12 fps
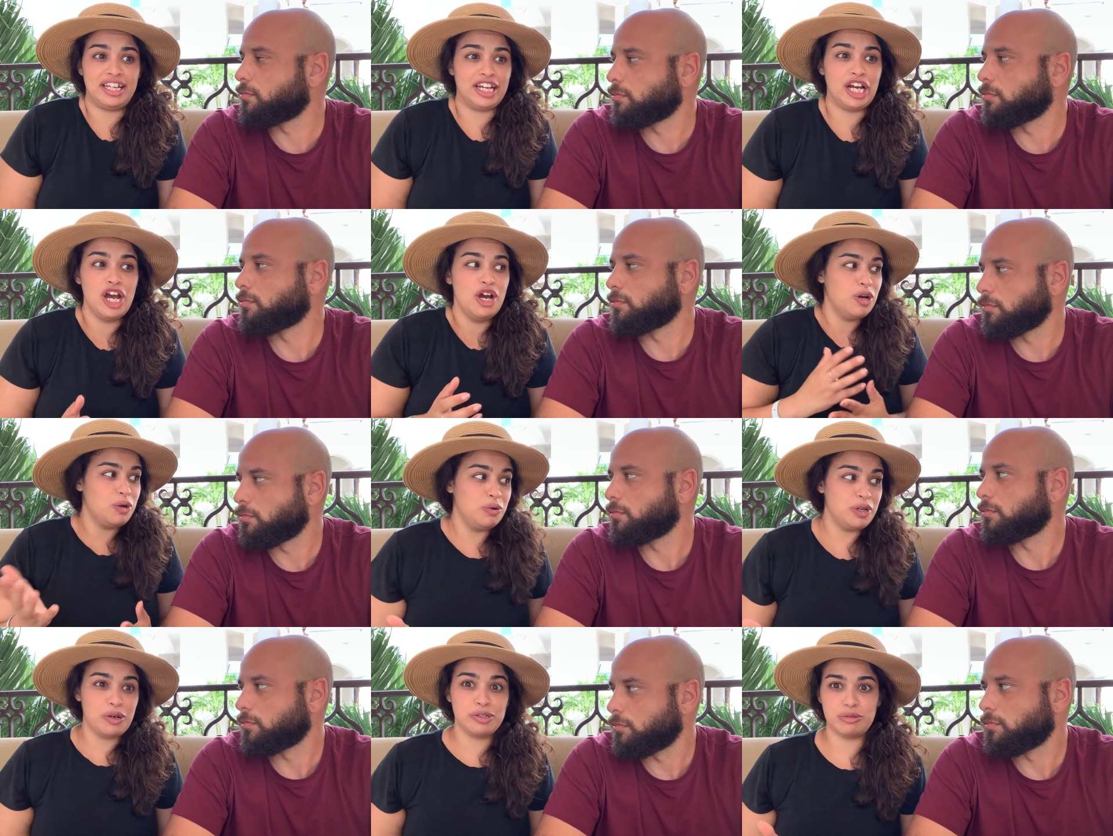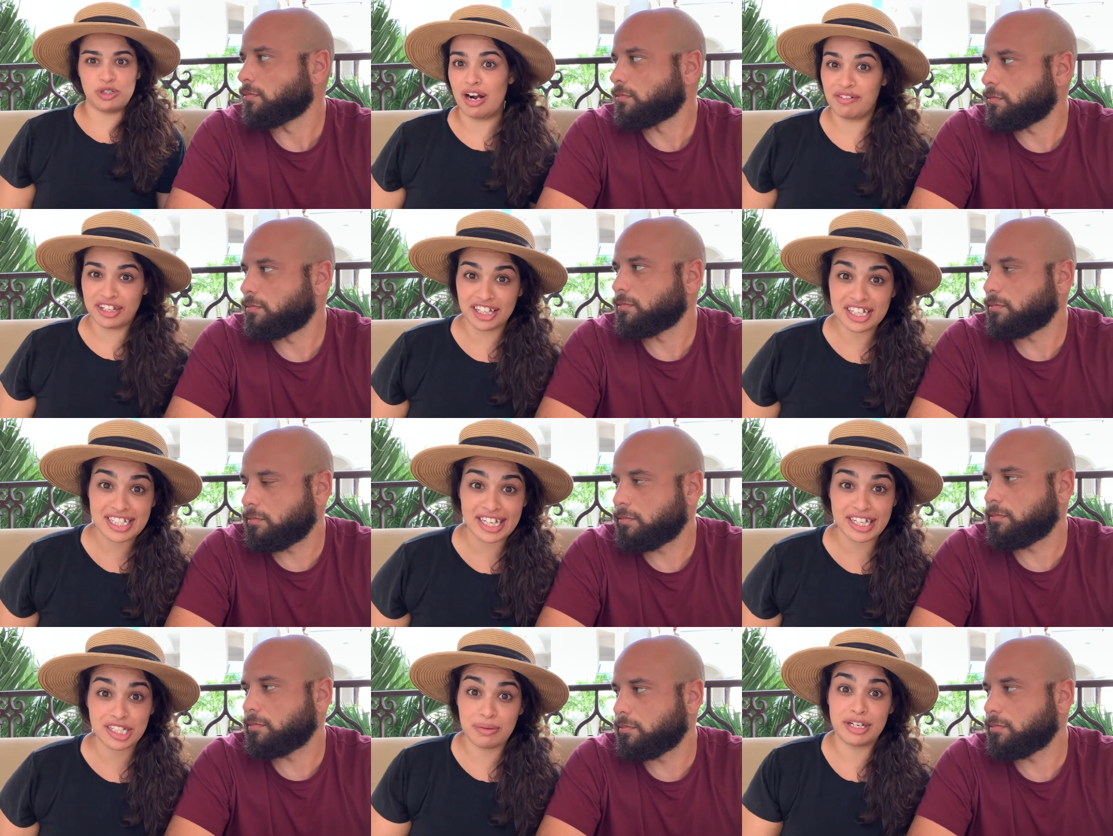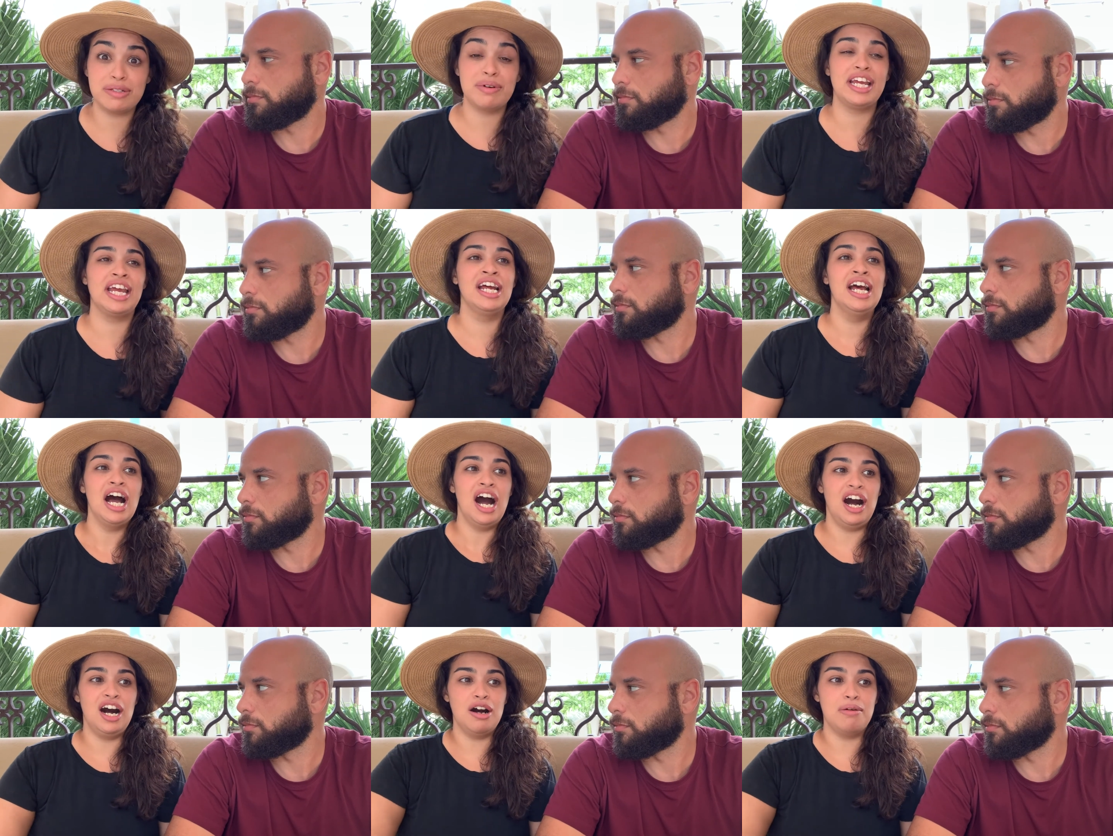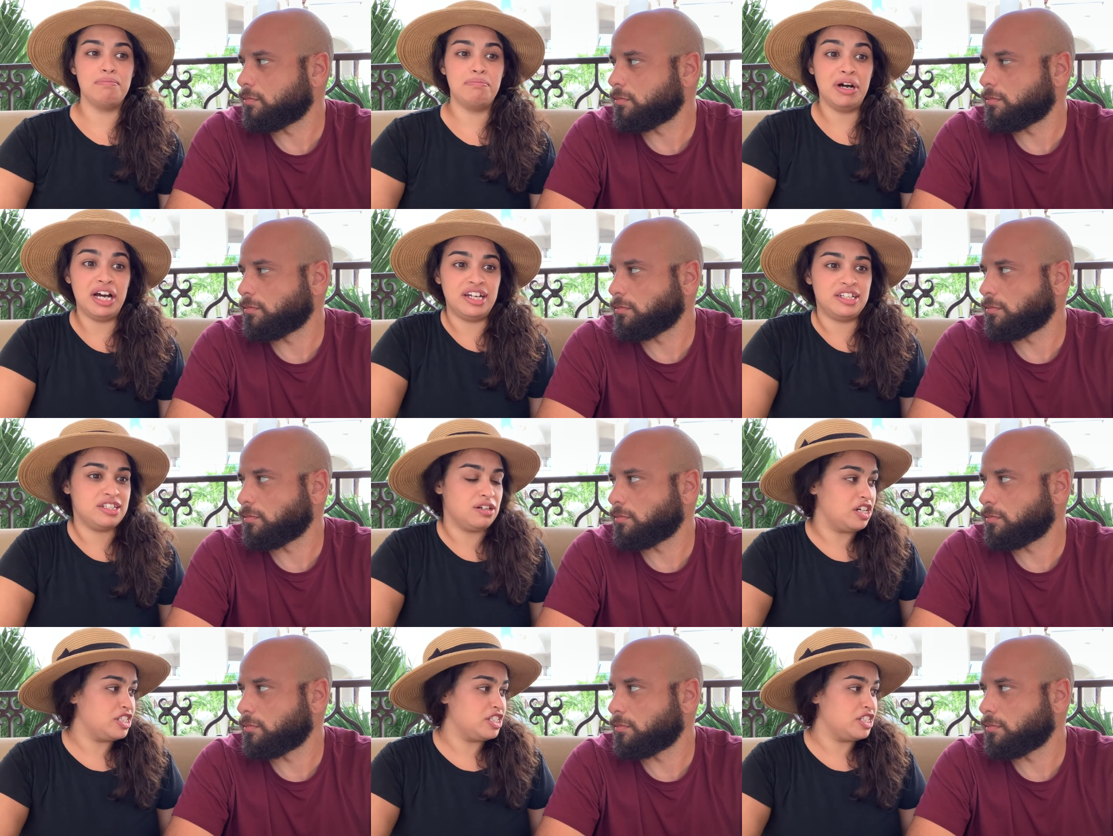Speaker 1: Like, who knows what traveling looks like in 2020? But to our